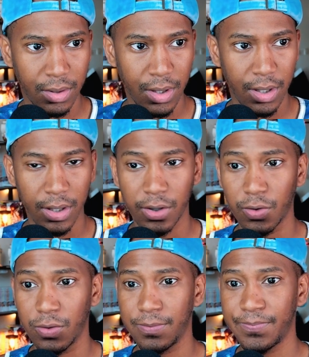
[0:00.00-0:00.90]

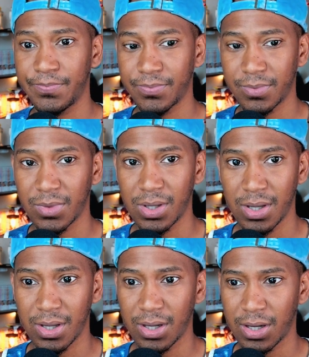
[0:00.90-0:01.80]
Cool.
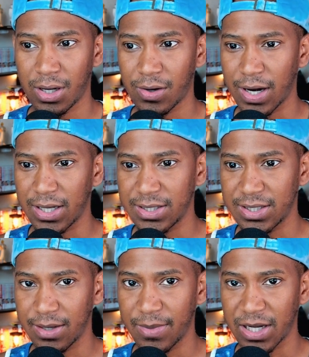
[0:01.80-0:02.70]
All right, let's
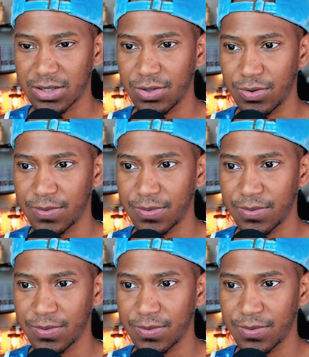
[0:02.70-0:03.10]
get back to it.